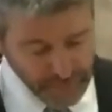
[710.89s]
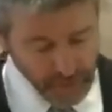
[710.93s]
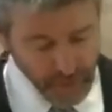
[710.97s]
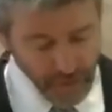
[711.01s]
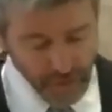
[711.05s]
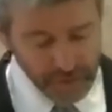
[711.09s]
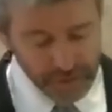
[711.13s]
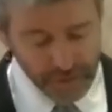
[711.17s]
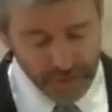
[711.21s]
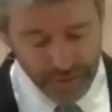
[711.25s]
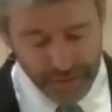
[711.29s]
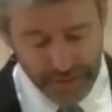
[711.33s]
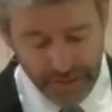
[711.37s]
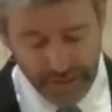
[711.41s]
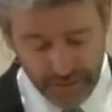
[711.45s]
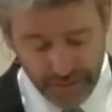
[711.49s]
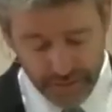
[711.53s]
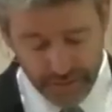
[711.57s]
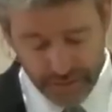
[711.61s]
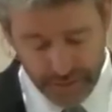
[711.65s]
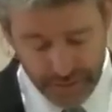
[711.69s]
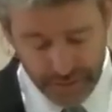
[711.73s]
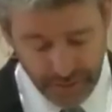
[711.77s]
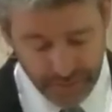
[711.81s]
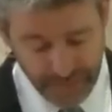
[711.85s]
Also here,
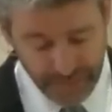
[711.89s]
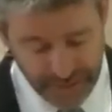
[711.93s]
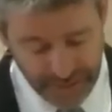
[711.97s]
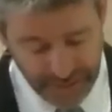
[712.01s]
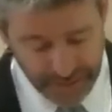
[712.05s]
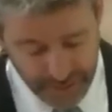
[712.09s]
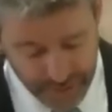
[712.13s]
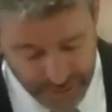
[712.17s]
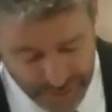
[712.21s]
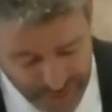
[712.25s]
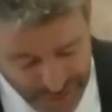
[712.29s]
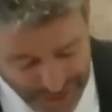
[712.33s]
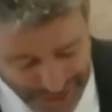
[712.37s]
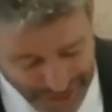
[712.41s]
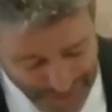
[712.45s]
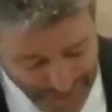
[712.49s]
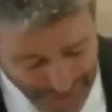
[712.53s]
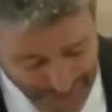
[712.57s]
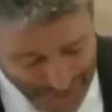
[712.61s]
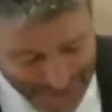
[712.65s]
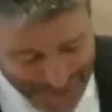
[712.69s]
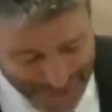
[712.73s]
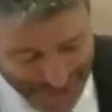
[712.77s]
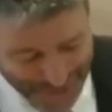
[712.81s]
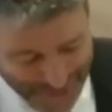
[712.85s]
there's something else that I
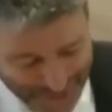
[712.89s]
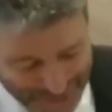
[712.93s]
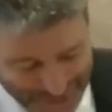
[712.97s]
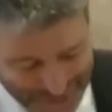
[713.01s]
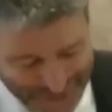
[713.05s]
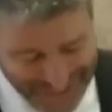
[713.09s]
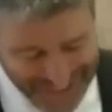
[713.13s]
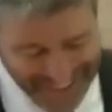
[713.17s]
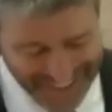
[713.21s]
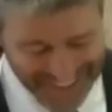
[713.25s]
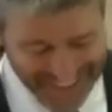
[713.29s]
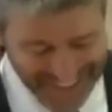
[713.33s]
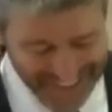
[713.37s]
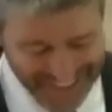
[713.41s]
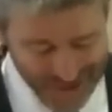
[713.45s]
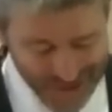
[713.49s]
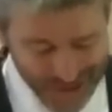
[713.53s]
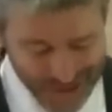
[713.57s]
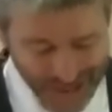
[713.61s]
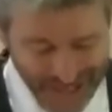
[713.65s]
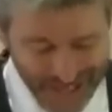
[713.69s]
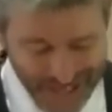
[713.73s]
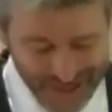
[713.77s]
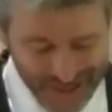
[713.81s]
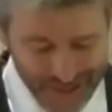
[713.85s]
want you to see in this
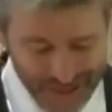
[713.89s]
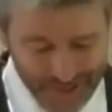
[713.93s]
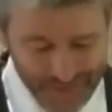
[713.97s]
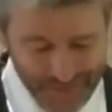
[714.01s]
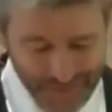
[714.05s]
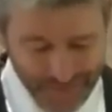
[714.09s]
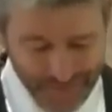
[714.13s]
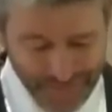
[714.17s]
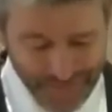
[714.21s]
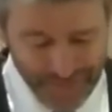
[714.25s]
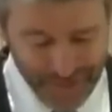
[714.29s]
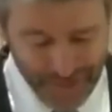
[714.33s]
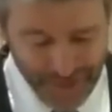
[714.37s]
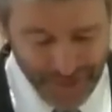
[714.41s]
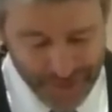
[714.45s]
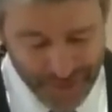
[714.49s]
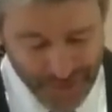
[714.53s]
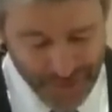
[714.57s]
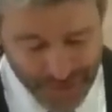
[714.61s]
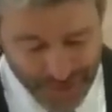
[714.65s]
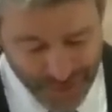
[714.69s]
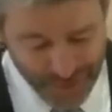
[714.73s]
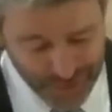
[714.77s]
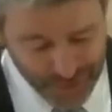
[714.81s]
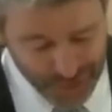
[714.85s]
text.
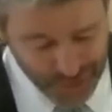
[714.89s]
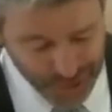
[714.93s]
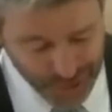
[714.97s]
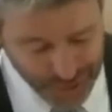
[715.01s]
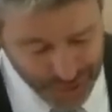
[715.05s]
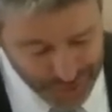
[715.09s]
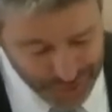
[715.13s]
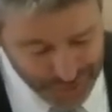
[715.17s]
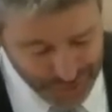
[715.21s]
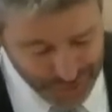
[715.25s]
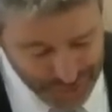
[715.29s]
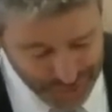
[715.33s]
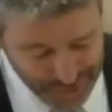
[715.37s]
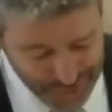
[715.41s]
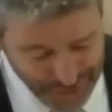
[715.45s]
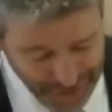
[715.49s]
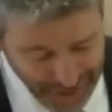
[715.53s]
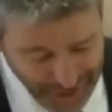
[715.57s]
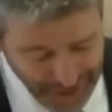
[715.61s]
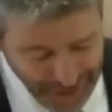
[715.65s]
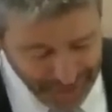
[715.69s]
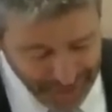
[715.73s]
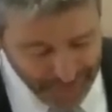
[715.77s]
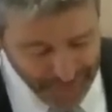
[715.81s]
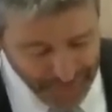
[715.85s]
To the church
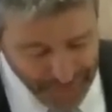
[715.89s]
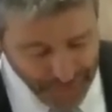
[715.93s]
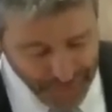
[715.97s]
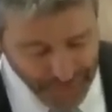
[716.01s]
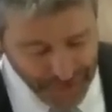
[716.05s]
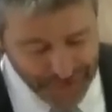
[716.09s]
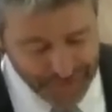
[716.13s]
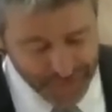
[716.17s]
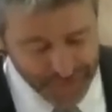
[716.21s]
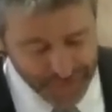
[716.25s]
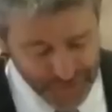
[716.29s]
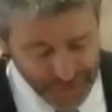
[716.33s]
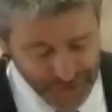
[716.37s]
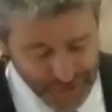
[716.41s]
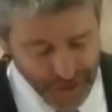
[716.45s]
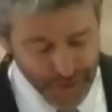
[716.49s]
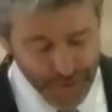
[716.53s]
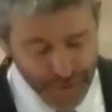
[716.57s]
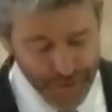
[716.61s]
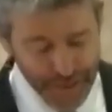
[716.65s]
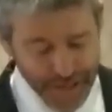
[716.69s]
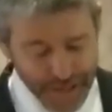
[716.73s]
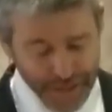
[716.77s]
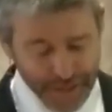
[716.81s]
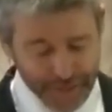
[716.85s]
of the
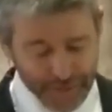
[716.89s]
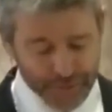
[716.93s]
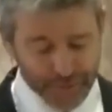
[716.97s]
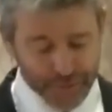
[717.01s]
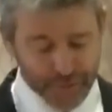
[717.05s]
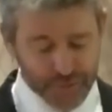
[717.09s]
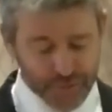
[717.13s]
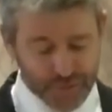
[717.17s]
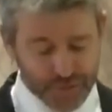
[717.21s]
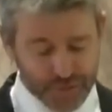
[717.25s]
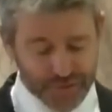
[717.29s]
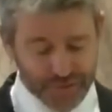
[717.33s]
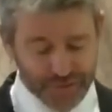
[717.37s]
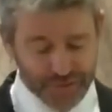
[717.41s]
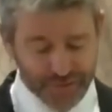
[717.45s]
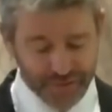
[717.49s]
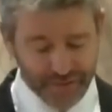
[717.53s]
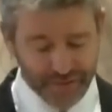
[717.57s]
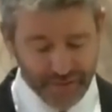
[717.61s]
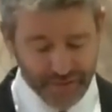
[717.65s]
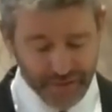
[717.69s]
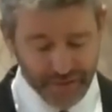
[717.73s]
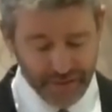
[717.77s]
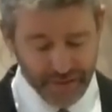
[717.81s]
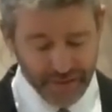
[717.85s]
Thessalonians,
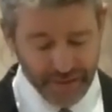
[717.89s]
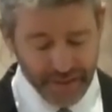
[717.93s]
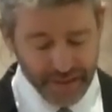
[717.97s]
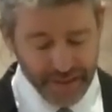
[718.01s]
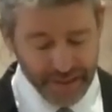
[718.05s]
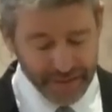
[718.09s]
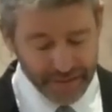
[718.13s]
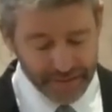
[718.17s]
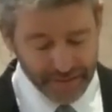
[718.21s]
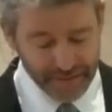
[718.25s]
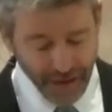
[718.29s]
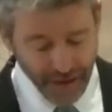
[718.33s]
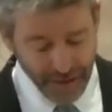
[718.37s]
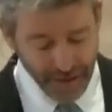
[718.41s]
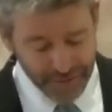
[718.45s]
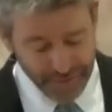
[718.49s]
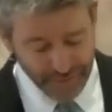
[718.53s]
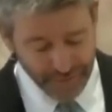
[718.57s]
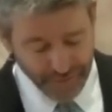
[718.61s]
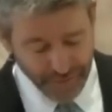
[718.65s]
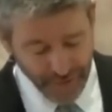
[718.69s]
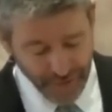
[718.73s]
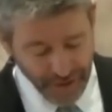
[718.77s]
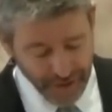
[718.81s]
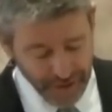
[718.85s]
in God
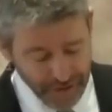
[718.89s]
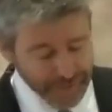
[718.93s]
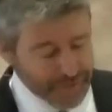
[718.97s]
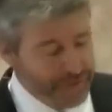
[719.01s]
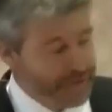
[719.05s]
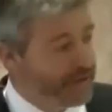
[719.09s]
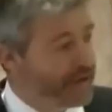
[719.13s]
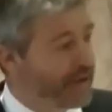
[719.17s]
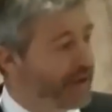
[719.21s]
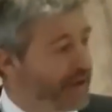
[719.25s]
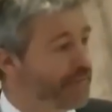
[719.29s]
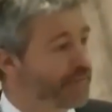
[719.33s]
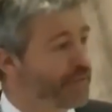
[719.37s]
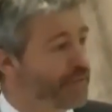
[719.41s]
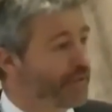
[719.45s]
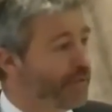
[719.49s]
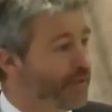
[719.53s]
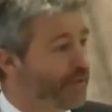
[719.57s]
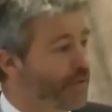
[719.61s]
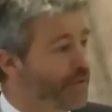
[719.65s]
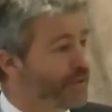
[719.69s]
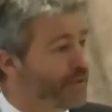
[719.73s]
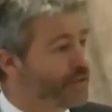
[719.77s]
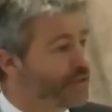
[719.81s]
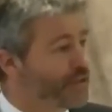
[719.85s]
the Father and the
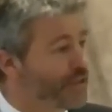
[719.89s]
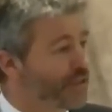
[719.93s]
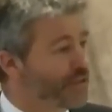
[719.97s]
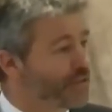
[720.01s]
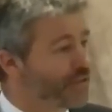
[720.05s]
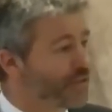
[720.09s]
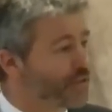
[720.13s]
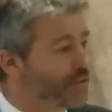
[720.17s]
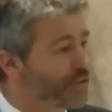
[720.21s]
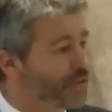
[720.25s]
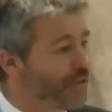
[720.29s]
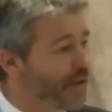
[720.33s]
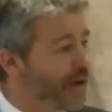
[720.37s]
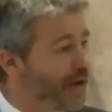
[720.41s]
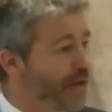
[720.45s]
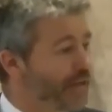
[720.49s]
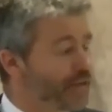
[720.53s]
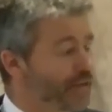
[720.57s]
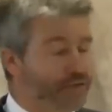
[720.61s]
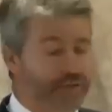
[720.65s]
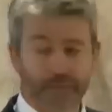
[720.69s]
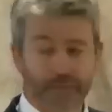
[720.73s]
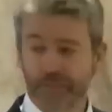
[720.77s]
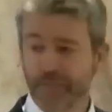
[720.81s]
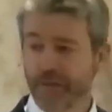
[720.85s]
Lord Jesus
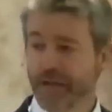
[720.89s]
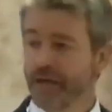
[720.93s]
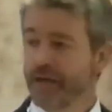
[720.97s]
Christ.